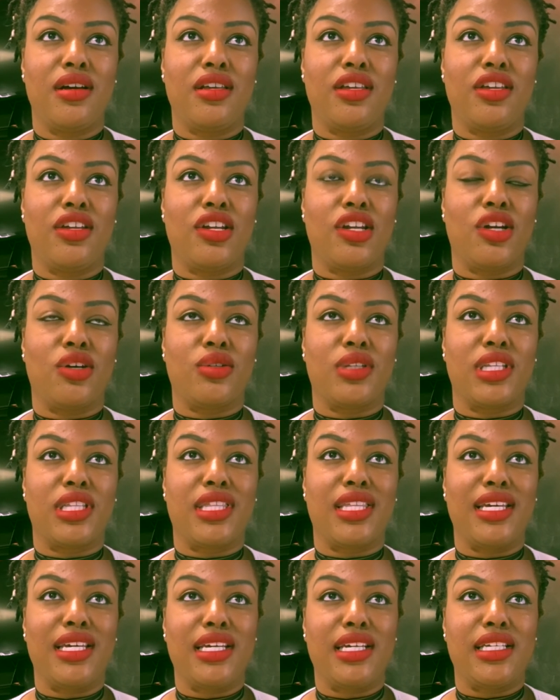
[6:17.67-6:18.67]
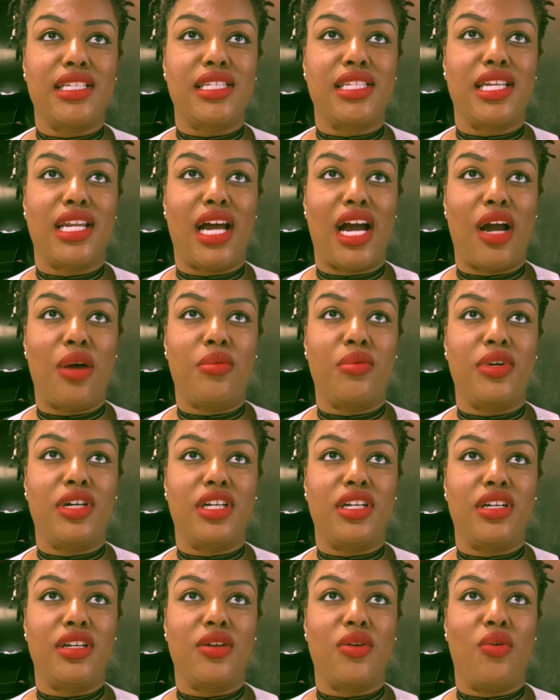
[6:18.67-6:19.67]
you know, the things that I
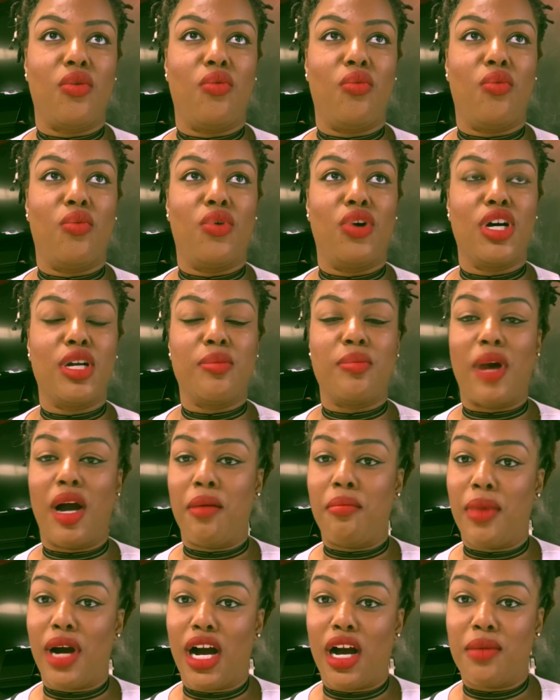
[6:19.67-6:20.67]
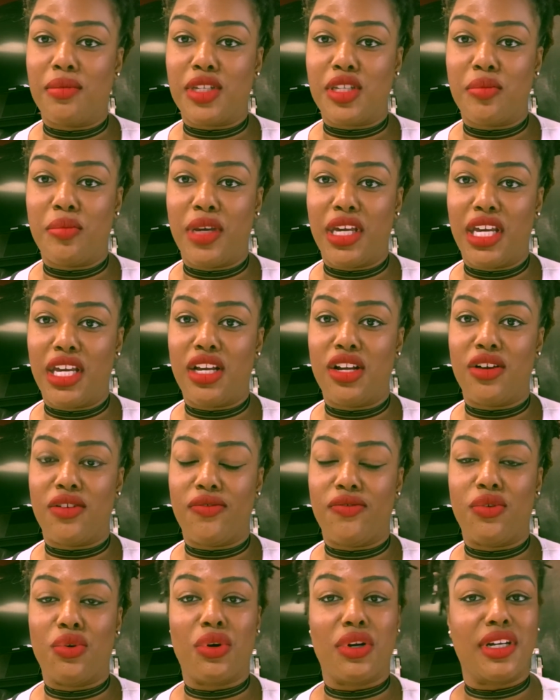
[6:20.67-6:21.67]
would want my mom to be here
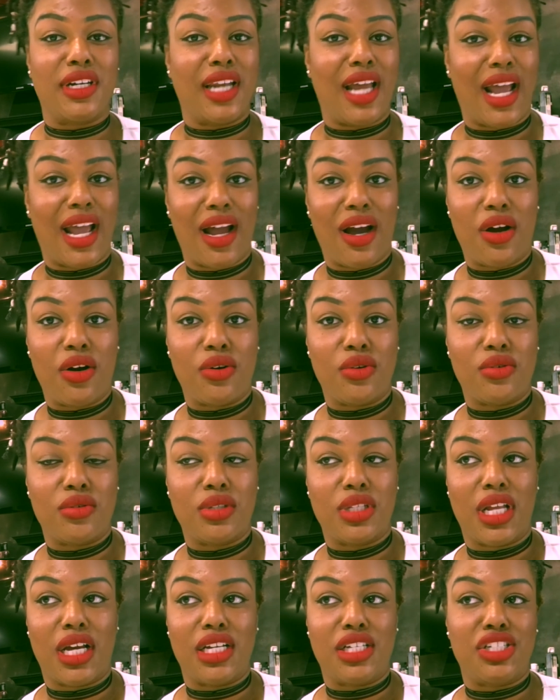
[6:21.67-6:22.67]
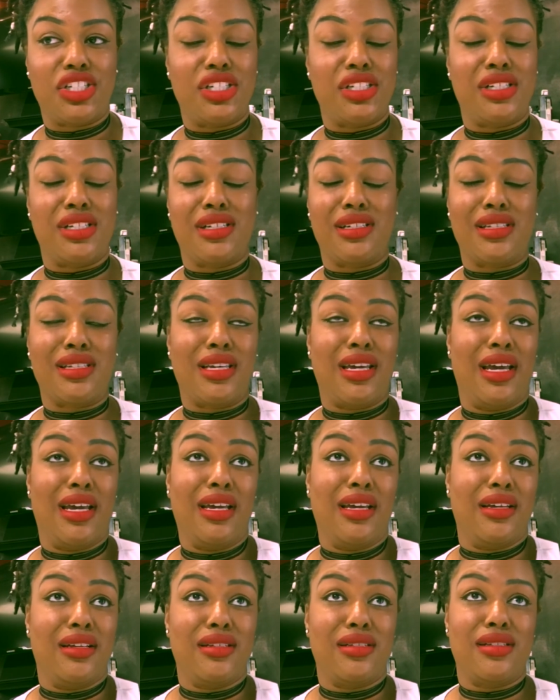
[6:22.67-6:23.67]
for now, like, she just
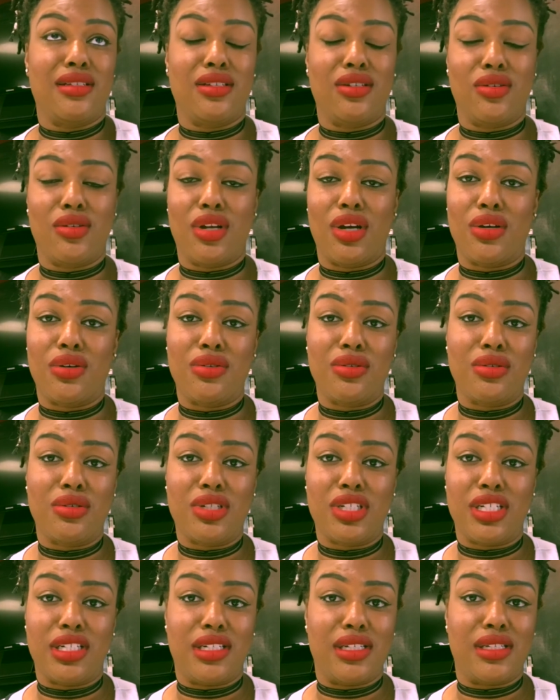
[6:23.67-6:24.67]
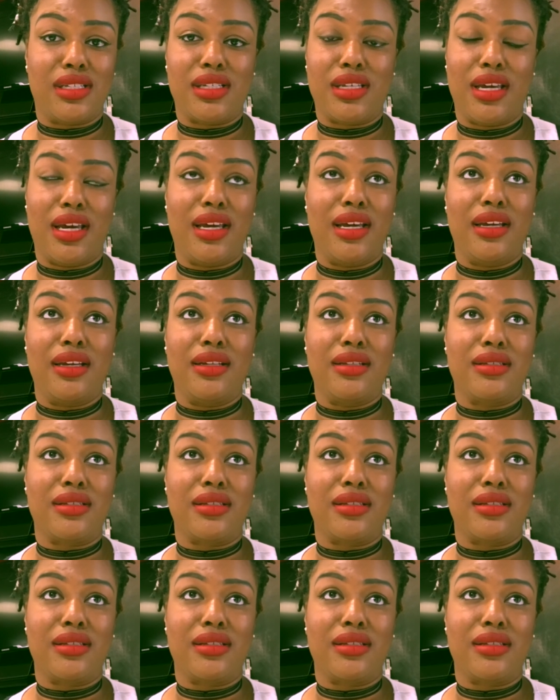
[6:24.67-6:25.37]
can't, you know, she just can't.